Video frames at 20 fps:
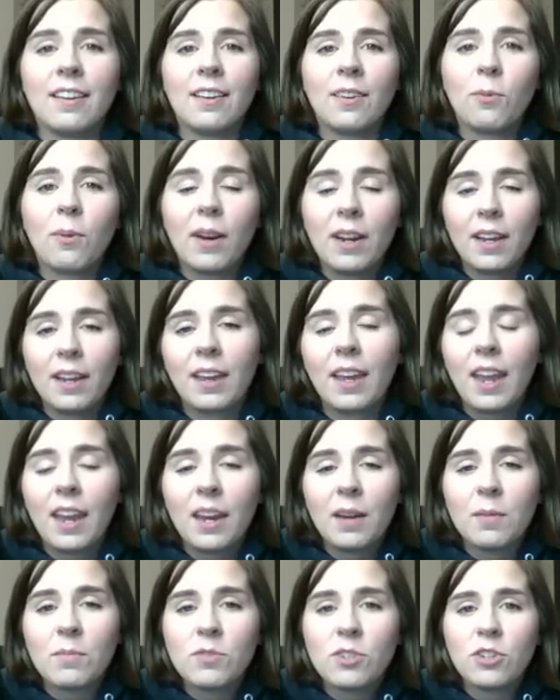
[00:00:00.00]
when it
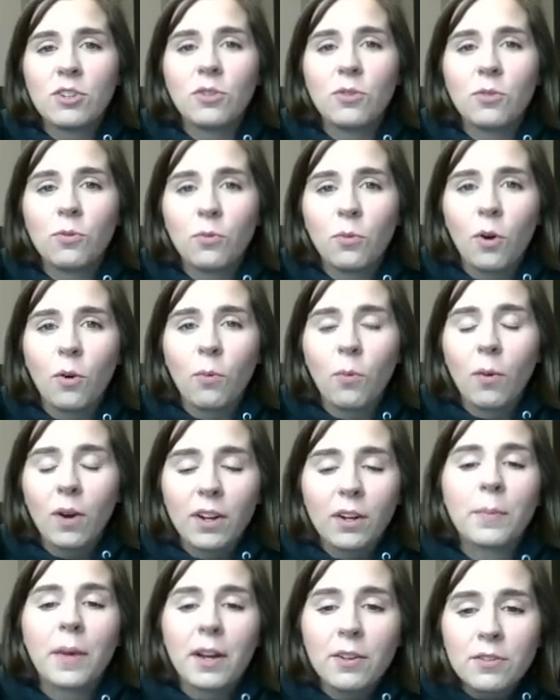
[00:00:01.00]
came to what
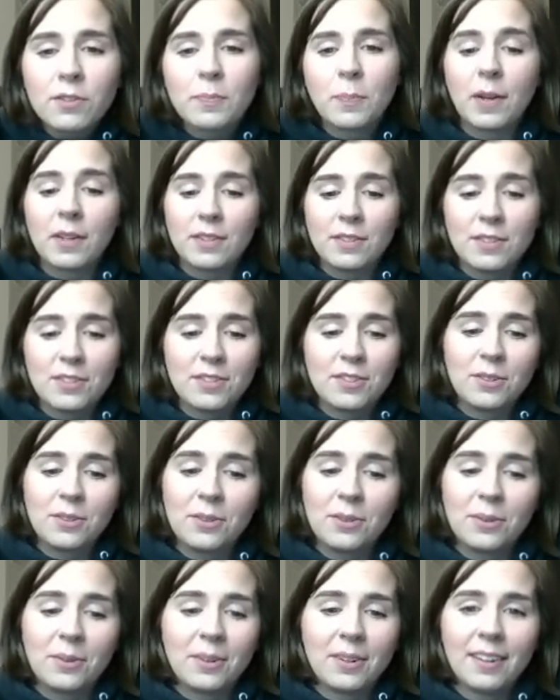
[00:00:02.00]
your mouse buttons
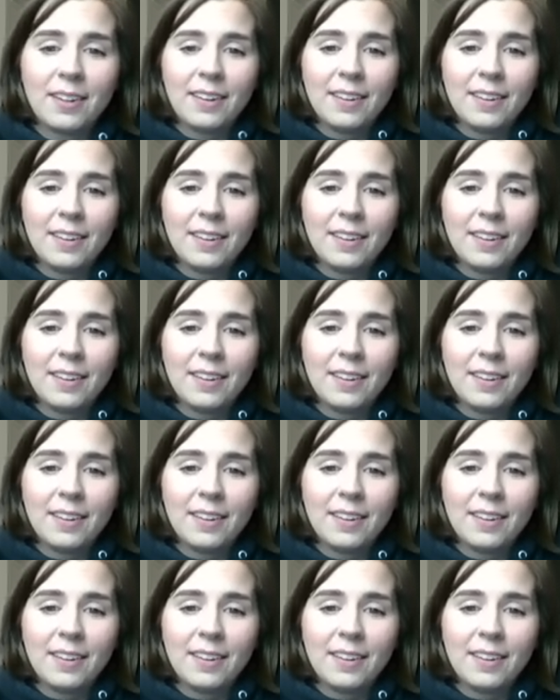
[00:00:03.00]
do.